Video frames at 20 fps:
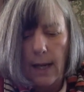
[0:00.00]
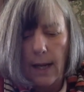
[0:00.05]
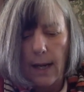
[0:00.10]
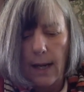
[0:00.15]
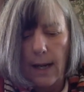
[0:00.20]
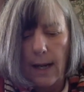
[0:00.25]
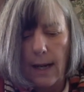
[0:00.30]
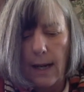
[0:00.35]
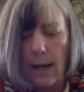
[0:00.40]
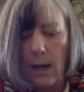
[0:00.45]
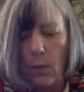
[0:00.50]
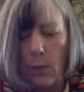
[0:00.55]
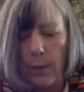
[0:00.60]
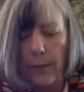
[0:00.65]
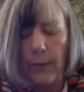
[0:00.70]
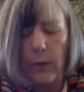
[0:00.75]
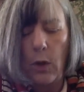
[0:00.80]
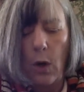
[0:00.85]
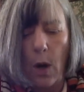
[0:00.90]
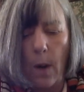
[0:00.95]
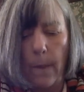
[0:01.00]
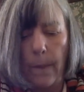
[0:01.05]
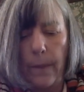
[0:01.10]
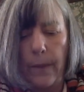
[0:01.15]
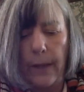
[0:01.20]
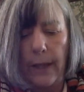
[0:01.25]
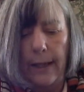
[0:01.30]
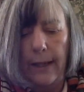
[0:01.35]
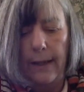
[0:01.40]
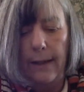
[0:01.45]
uh, we've got
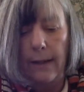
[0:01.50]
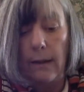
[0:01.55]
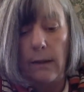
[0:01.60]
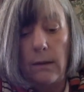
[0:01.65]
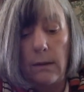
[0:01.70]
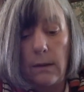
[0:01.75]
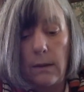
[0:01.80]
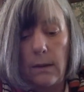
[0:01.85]
the